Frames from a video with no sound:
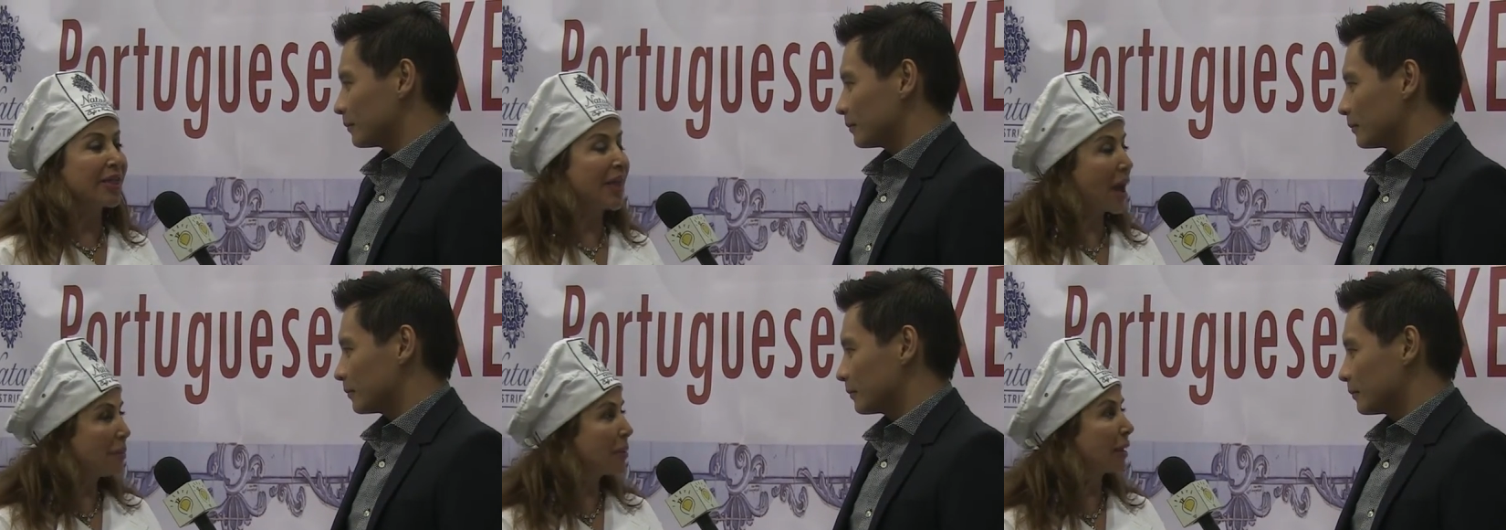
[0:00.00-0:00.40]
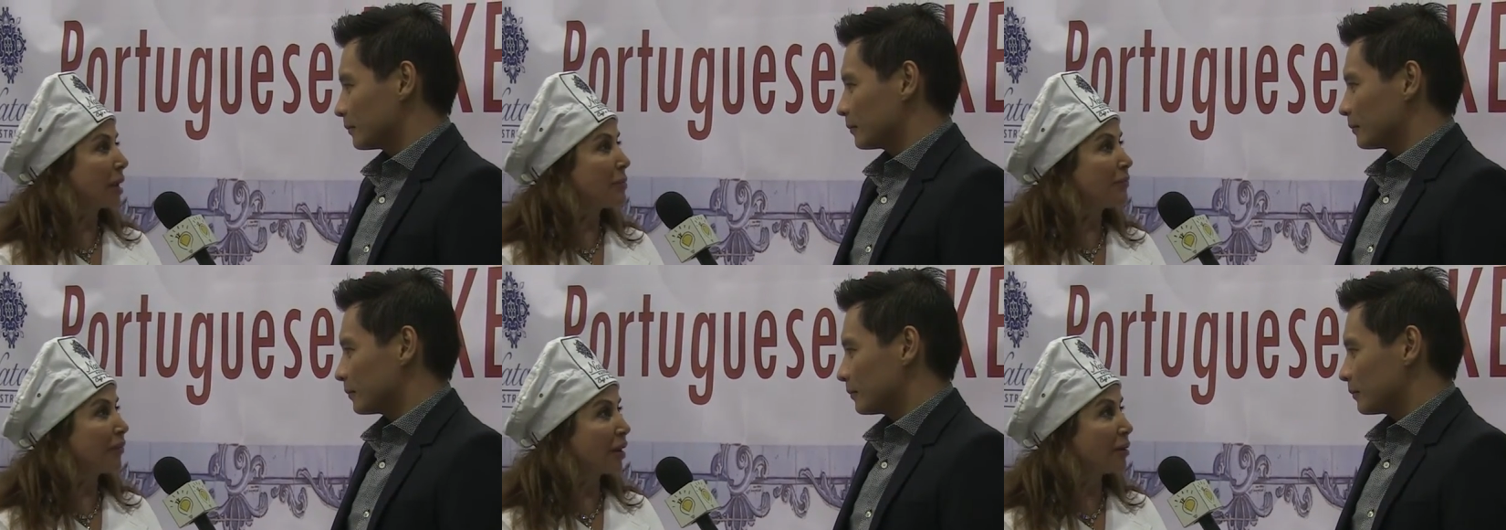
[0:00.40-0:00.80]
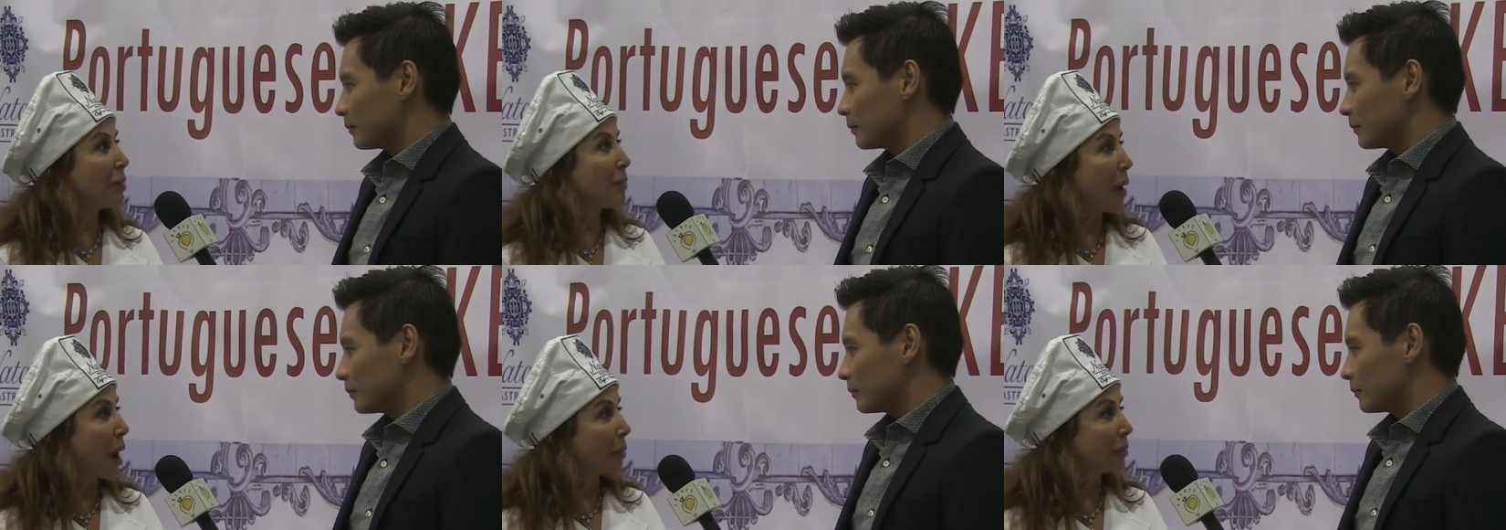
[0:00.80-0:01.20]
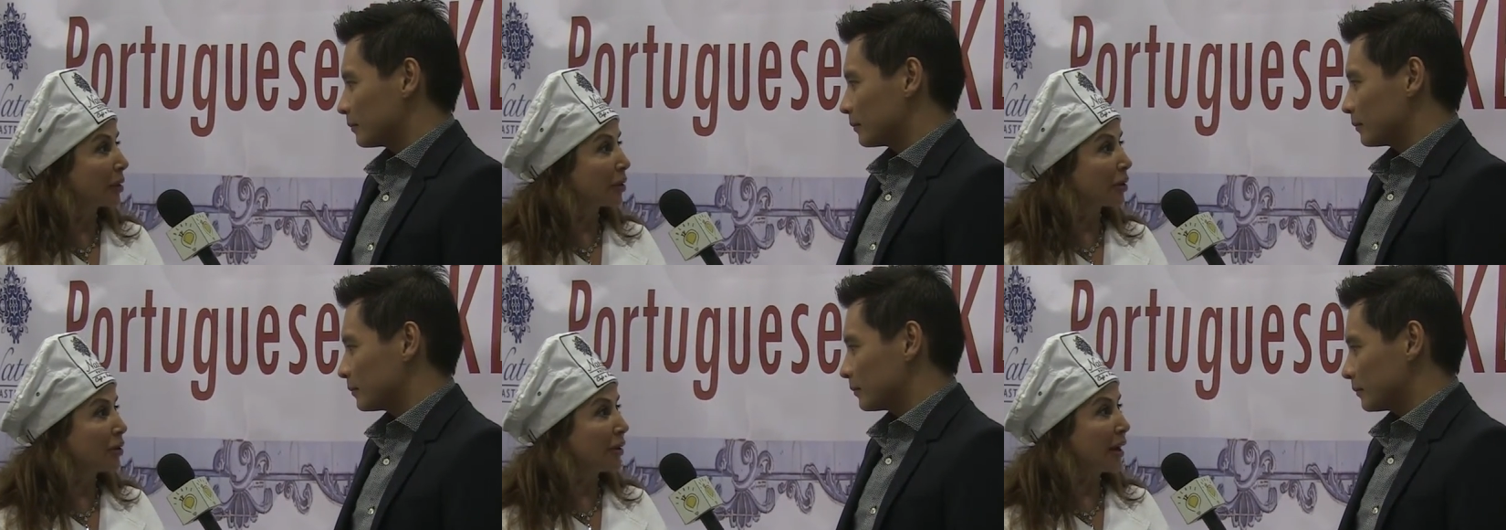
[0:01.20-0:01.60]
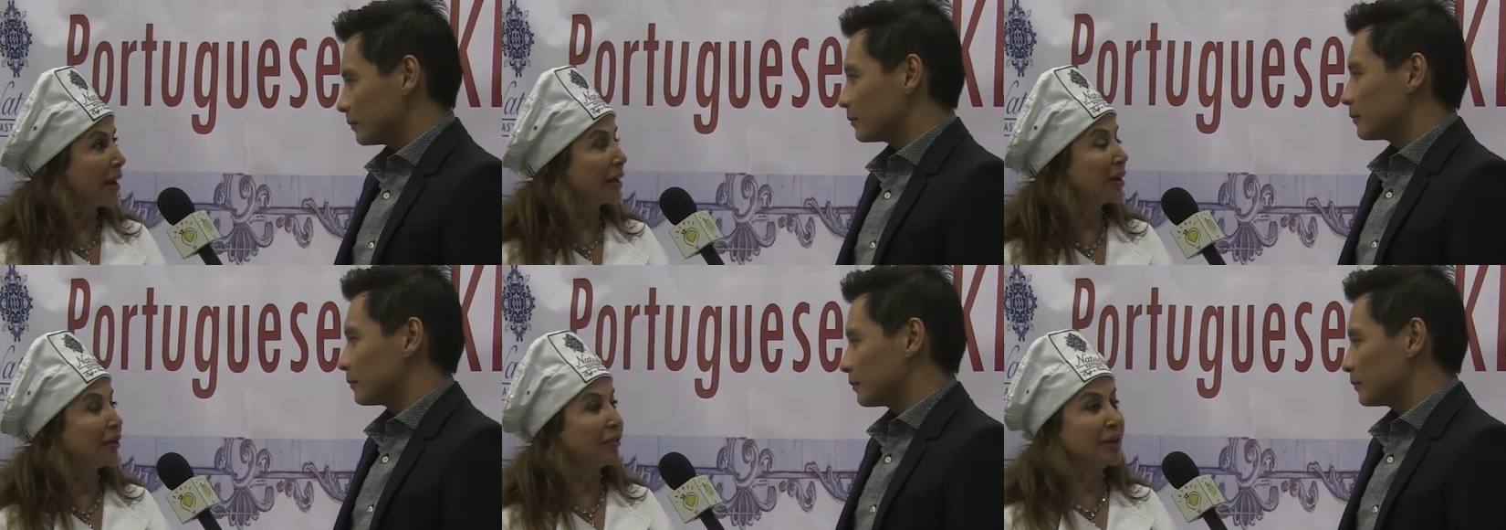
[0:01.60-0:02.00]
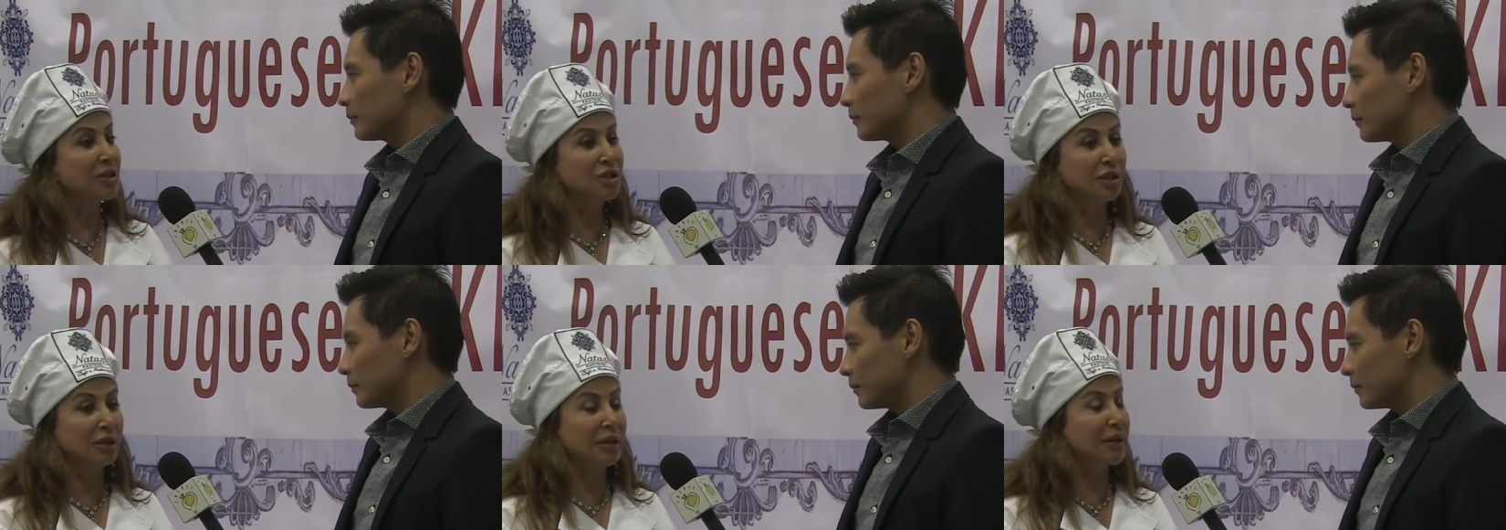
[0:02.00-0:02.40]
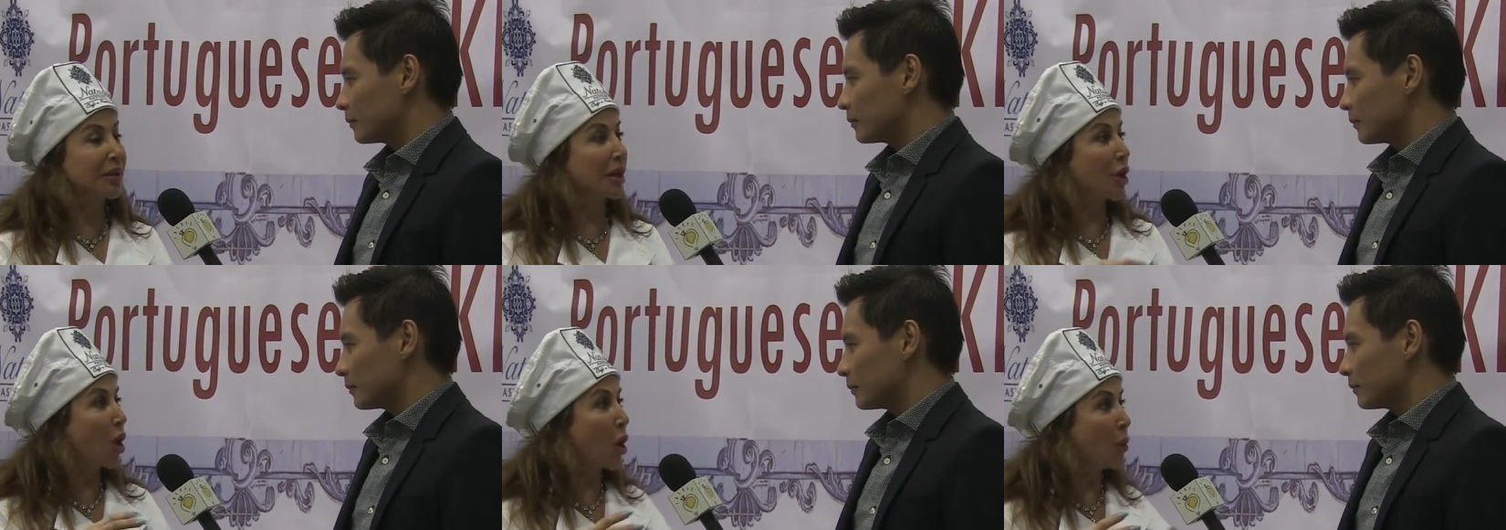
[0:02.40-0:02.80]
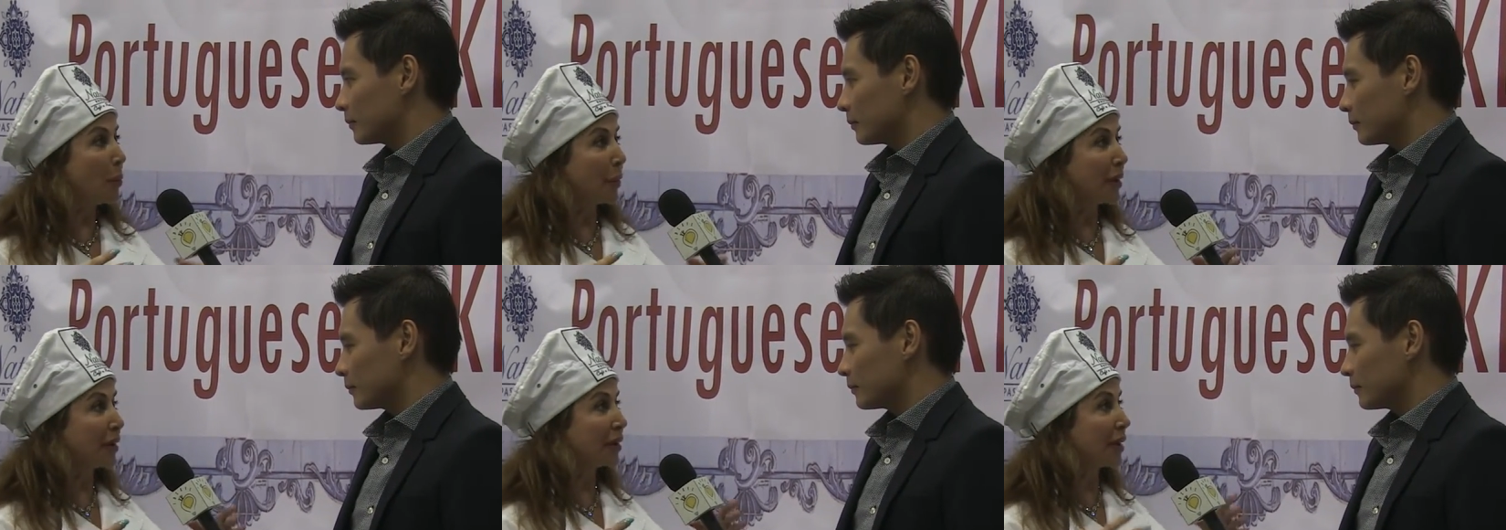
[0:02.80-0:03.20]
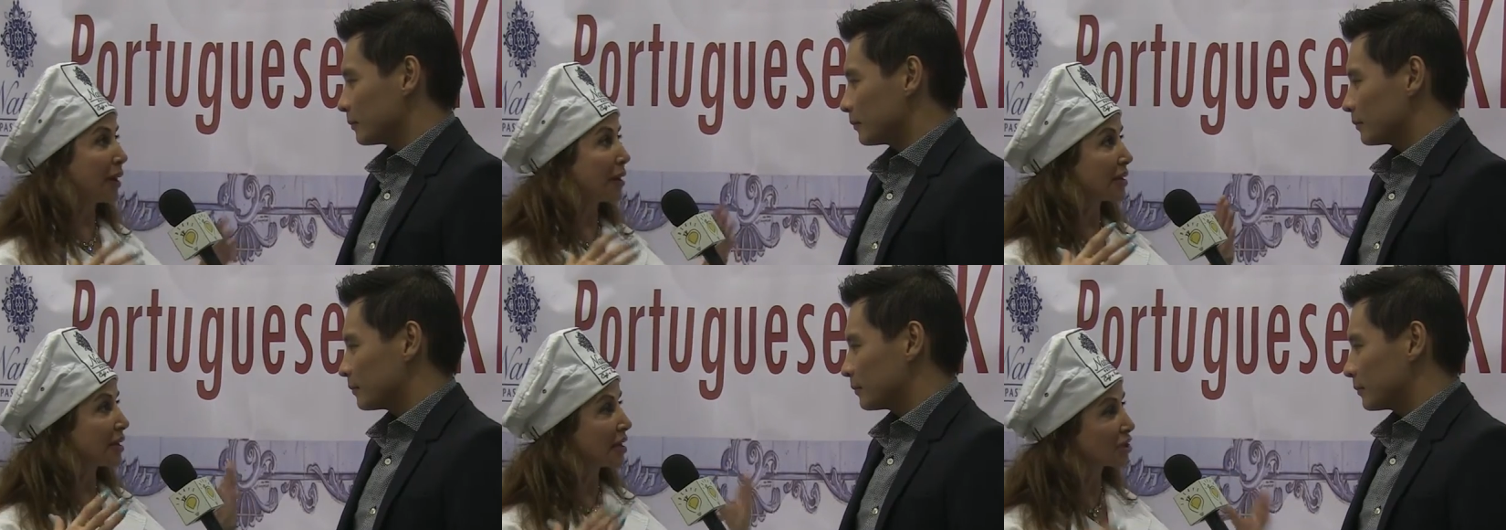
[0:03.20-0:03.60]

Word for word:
Speaker 1: that became very popular. And eventually they opened a,